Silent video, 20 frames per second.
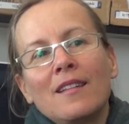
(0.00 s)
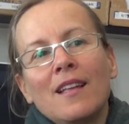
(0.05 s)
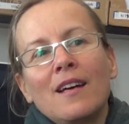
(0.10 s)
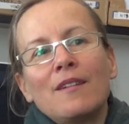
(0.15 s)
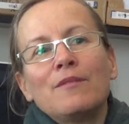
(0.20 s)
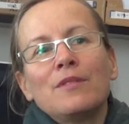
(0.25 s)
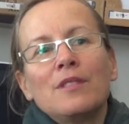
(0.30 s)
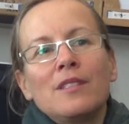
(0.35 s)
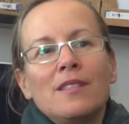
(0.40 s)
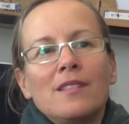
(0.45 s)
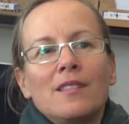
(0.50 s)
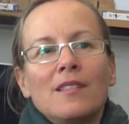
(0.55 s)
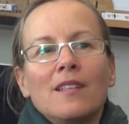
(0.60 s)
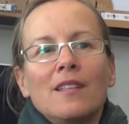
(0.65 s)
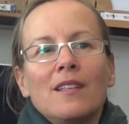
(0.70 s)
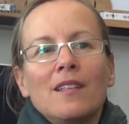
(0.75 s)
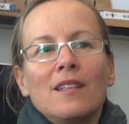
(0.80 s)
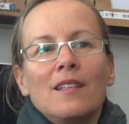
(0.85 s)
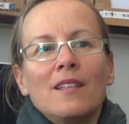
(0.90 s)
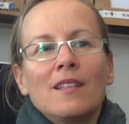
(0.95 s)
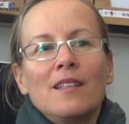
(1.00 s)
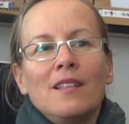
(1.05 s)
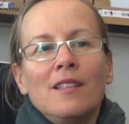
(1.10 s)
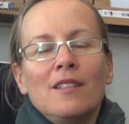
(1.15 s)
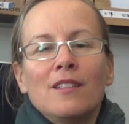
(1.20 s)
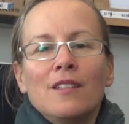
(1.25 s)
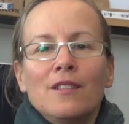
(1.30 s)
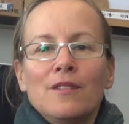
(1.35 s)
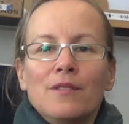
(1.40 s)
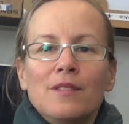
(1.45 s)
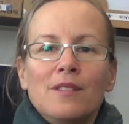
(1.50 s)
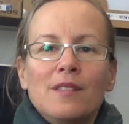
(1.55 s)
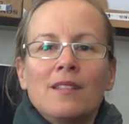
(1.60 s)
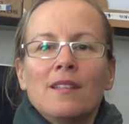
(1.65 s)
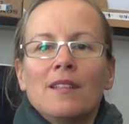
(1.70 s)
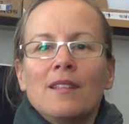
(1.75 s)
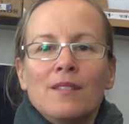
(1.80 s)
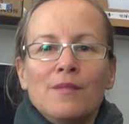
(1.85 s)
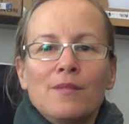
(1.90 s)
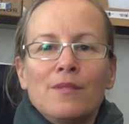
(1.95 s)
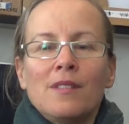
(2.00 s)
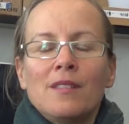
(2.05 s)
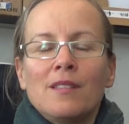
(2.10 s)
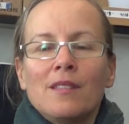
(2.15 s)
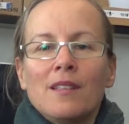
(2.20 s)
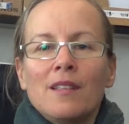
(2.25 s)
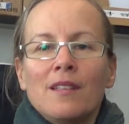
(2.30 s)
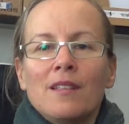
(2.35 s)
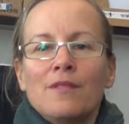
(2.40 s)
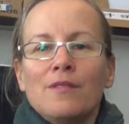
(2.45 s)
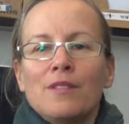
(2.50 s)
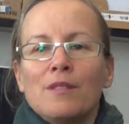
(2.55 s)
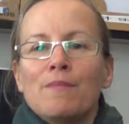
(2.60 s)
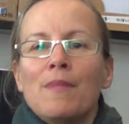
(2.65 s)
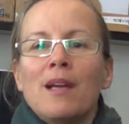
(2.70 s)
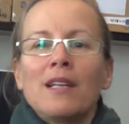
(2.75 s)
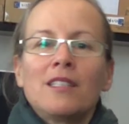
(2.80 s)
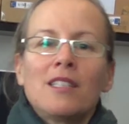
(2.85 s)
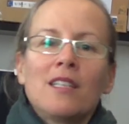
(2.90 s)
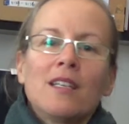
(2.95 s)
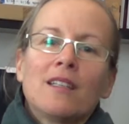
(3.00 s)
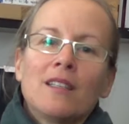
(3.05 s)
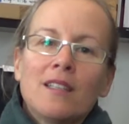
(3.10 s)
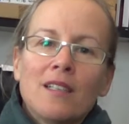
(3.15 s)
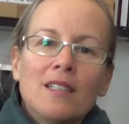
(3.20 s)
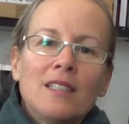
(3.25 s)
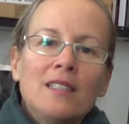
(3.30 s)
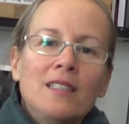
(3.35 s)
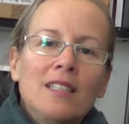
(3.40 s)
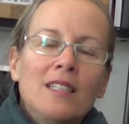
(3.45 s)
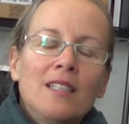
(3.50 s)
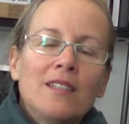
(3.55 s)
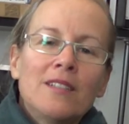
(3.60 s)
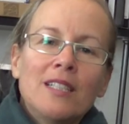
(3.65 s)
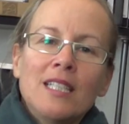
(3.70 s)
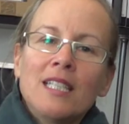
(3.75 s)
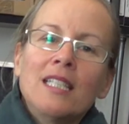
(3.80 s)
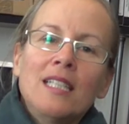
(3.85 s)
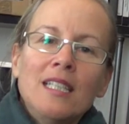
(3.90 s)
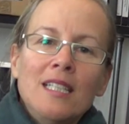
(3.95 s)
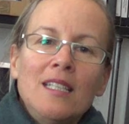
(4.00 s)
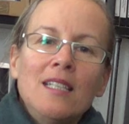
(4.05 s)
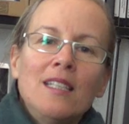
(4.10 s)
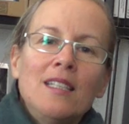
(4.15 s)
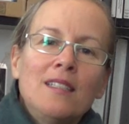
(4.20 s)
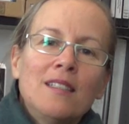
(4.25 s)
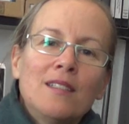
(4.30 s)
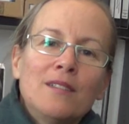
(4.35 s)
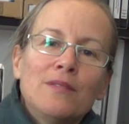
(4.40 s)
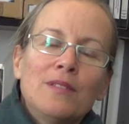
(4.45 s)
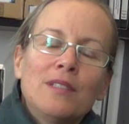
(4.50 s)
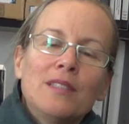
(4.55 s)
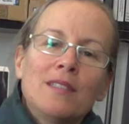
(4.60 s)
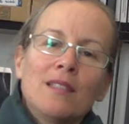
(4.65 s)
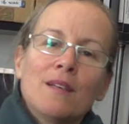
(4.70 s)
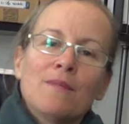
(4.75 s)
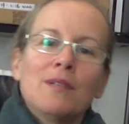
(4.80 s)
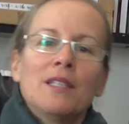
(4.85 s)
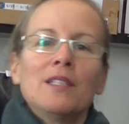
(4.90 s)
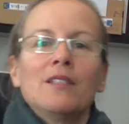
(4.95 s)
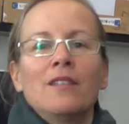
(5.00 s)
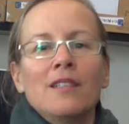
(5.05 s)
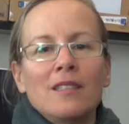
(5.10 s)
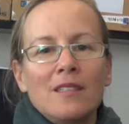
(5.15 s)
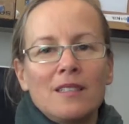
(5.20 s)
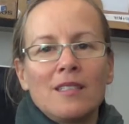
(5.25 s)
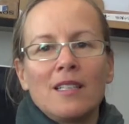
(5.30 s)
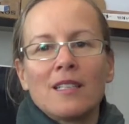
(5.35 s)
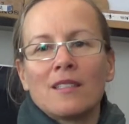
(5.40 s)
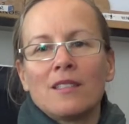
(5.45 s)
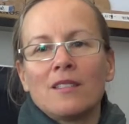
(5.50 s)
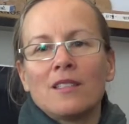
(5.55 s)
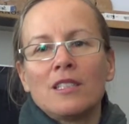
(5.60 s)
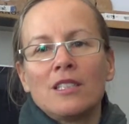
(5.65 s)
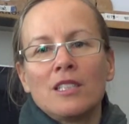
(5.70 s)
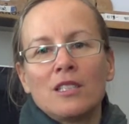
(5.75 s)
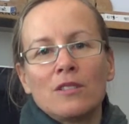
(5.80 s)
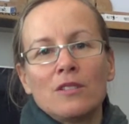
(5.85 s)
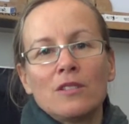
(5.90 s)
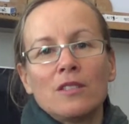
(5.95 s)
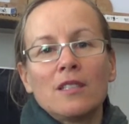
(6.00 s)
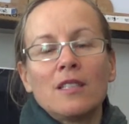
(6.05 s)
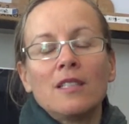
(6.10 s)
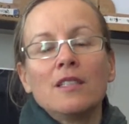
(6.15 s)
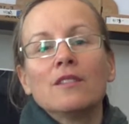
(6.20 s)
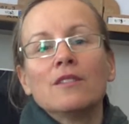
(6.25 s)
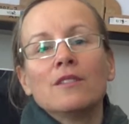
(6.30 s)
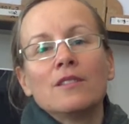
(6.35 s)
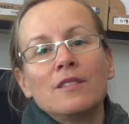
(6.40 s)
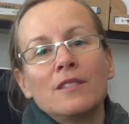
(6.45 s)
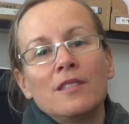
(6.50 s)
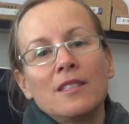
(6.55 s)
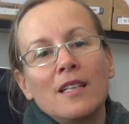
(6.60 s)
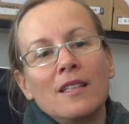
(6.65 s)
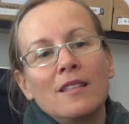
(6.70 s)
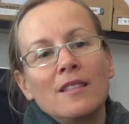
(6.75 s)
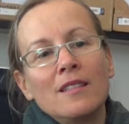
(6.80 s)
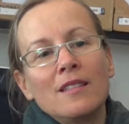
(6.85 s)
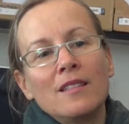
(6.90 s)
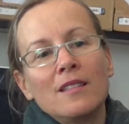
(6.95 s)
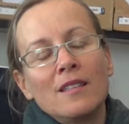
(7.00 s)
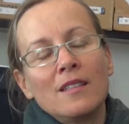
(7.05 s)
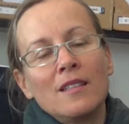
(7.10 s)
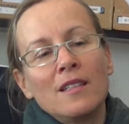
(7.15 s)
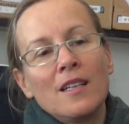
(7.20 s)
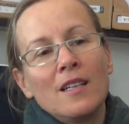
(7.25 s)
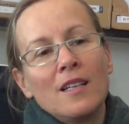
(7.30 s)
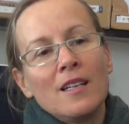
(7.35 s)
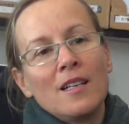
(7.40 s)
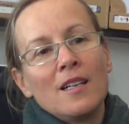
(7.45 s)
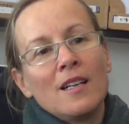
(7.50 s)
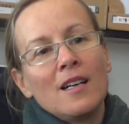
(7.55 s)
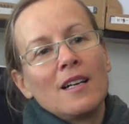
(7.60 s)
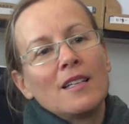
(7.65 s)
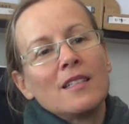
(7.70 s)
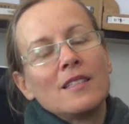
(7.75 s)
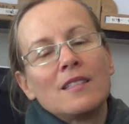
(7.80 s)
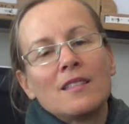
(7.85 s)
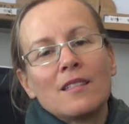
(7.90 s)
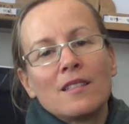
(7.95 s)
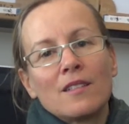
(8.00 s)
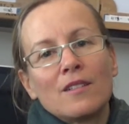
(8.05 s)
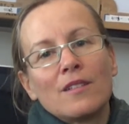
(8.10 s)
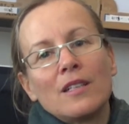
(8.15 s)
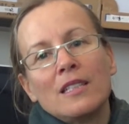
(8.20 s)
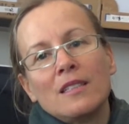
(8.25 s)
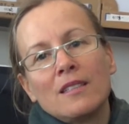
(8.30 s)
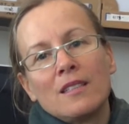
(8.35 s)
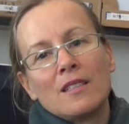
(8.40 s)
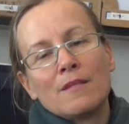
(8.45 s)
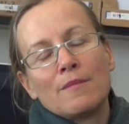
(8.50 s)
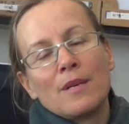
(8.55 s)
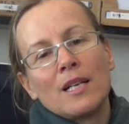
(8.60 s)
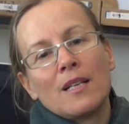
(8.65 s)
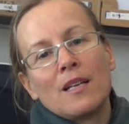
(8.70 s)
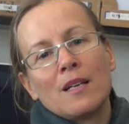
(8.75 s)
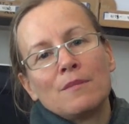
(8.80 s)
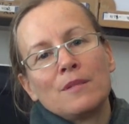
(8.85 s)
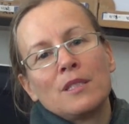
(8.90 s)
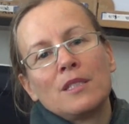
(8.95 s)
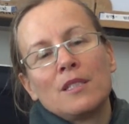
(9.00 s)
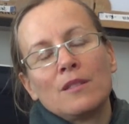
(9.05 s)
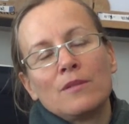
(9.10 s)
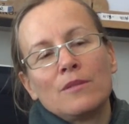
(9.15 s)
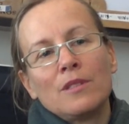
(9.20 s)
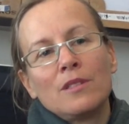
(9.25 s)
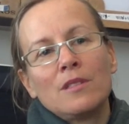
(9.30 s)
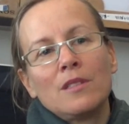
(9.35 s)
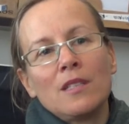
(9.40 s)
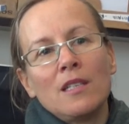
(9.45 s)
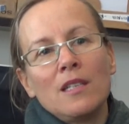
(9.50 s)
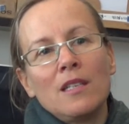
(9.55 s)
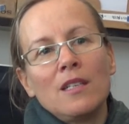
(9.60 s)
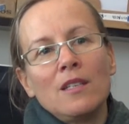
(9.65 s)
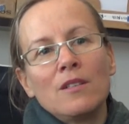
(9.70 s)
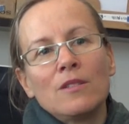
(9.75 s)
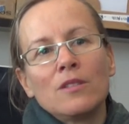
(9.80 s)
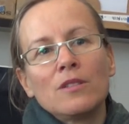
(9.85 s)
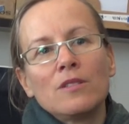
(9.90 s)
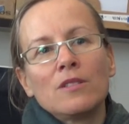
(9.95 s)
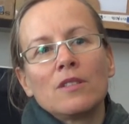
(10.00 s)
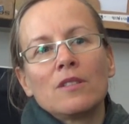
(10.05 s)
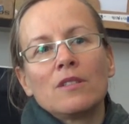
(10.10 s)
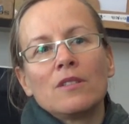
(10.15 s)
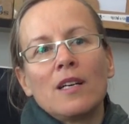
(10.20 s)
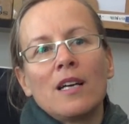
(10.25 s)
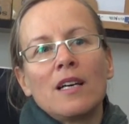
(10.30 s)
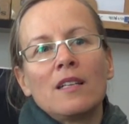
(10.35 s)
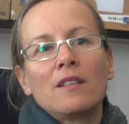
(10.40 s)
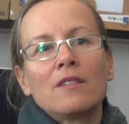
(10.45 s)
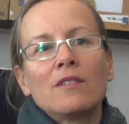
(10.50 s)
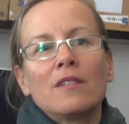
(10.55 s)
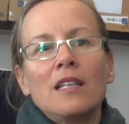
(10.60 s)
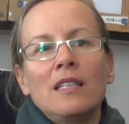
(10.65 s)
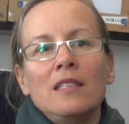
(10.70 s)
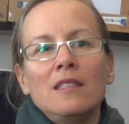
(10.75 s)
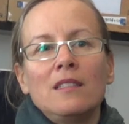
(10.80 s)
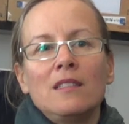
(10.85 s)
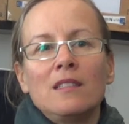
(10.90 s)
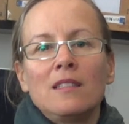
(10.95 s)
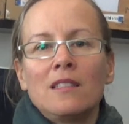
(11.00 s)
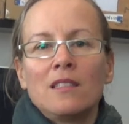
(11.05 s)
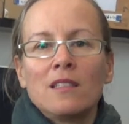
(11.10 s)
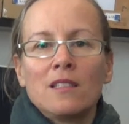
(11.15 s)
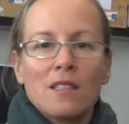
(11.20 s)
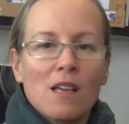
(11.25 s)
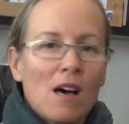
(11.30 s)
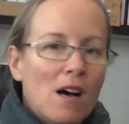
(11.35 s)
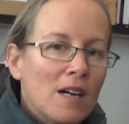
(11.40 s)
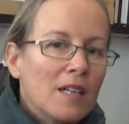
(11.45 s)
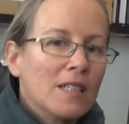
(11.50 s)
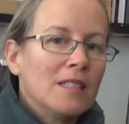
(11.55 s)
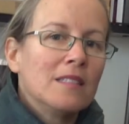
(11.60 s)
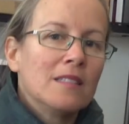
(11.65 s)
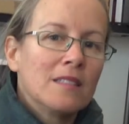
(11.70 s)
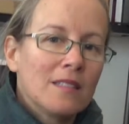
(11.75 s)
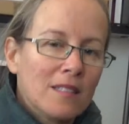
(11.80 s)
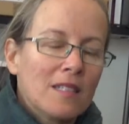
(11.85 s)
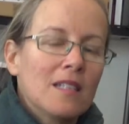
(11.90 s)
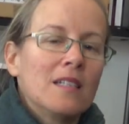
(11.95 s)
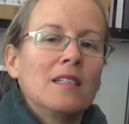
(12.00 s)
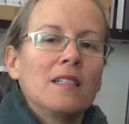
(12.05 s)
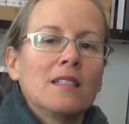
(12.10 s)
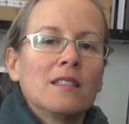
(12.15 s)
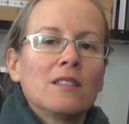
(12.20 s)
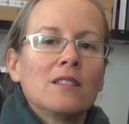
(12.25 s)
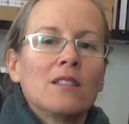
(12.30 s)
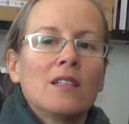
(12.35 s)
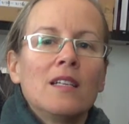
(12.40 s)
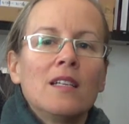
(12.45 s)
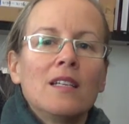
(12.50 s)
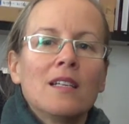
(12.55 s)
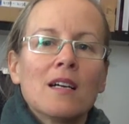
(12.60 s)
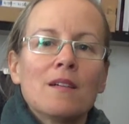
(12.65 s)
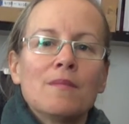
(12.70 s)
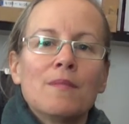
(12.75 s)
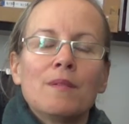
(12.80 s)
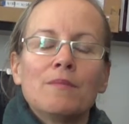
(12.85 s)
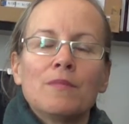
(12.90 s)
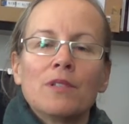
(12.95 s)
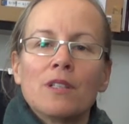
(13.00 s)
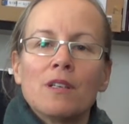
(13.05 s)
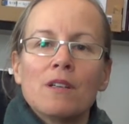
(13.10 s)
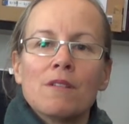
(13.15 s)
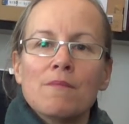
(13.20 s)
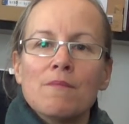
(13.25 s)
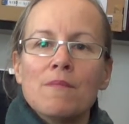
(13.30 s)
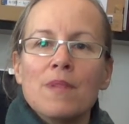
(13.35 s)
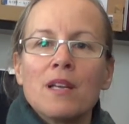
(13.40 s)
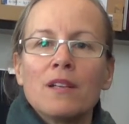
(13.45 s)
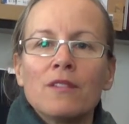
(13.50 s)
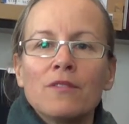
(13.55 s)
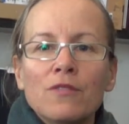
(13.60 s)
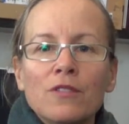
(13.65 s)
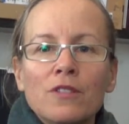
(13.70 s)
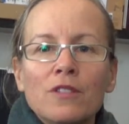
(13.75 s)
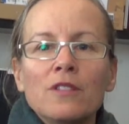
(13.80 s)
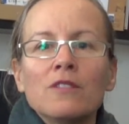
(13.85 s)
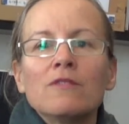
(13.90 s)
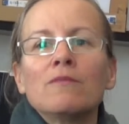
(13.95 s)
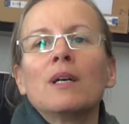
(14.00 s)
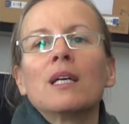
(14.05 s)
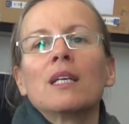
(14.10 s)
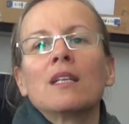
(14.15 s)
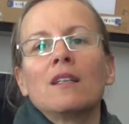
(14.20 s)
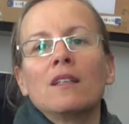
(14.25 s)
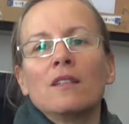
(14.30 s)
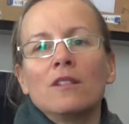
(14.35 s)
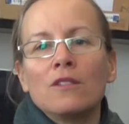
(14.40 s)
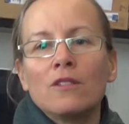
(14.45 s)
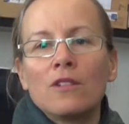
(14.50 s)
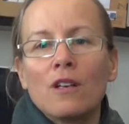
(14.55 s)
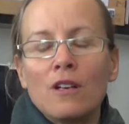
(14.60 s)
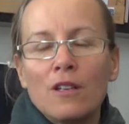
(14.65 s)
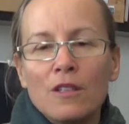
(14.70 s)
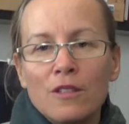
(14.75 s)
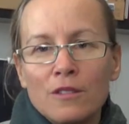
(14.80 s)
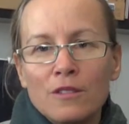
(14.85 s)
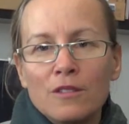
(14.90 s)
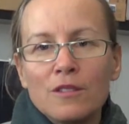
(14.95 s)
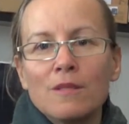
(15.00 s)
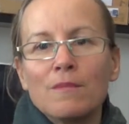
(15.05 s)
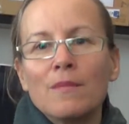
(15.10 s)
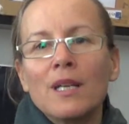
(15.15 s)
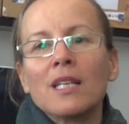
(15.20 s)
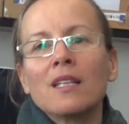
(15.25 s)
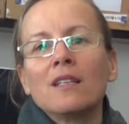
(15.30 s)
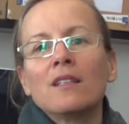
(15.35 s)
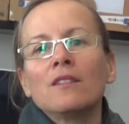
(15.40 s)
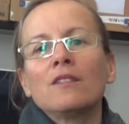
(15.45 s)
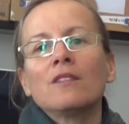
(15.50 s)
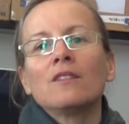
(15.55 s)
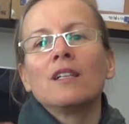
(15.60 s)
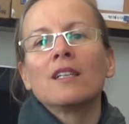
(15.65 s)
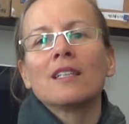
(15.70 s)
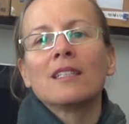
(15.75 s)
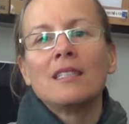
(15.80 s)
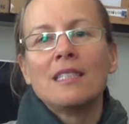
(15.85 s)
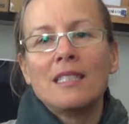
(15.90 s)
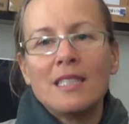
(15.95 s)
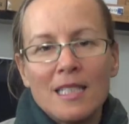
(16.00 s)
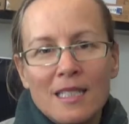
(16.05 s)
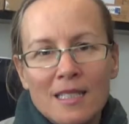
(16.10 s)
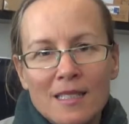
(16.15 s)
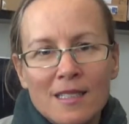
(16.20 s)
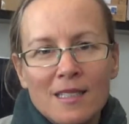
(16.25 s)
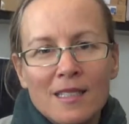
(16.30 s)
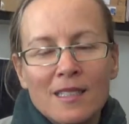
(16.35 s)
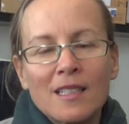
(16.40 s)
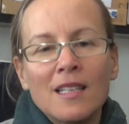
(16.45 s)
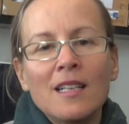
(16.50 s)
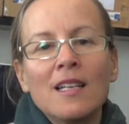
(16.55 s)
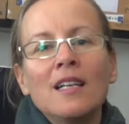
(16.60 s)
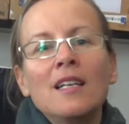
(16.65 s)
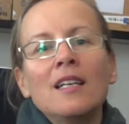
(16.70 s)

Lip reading: that was, you know, it was matching an idea, a need, with someone who had the technological skills. And then I guess the great thing about Abhijit was he also had a great design aesthetic. So he came up with the whole metaphor of making it look old and making it look like a desk.